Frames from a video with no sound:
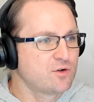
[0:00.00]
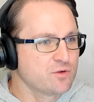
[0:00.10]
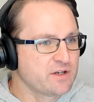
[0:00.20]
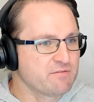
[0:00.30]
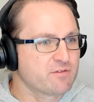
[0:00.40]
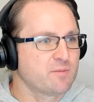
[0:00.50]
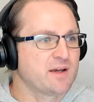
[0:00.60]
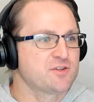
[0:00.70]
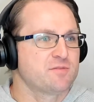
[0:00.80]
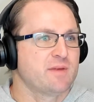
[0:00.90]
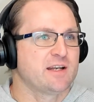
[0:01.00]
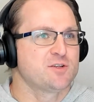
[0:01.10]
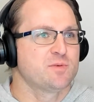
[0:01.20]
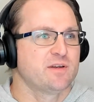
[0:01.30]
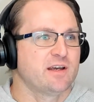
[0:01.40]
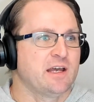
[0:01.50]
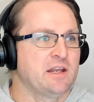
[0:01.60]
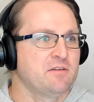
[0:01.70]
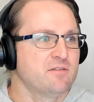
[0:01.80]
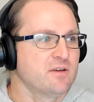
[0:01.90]
good information management
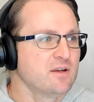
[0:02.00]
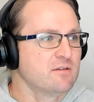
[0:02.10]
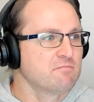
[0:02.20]
and